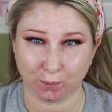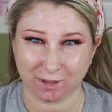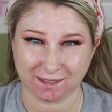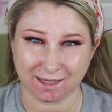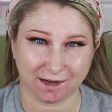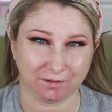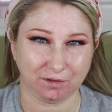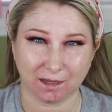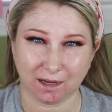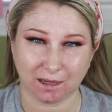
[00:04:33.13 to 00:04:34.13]
because then I
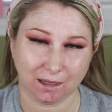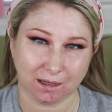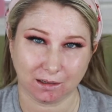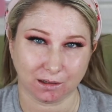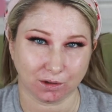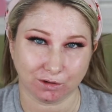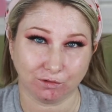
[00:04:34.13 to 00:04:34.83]
feel like I can't get a good